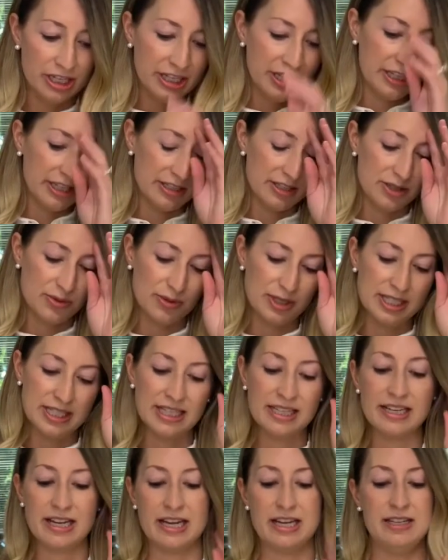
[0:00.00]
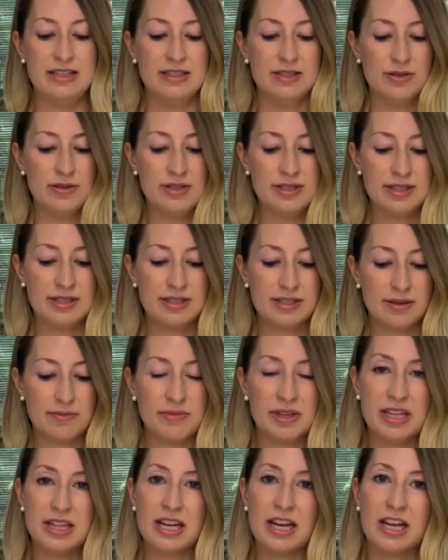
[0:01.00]
in sweets at night, and so this is
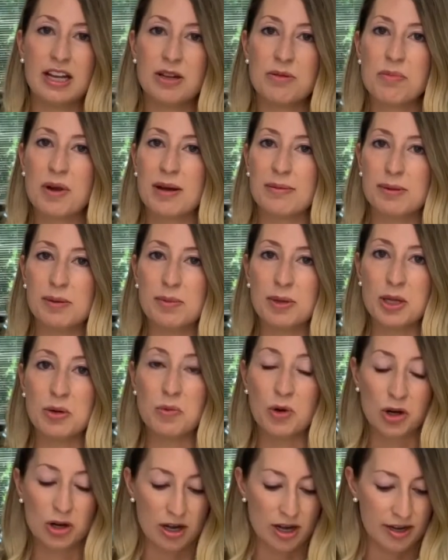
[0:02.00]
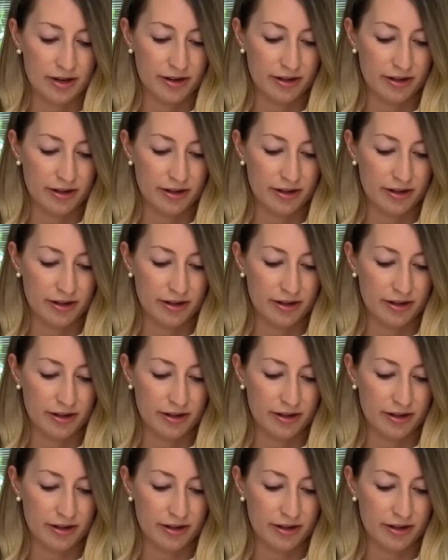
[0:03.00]
something that I could probably work on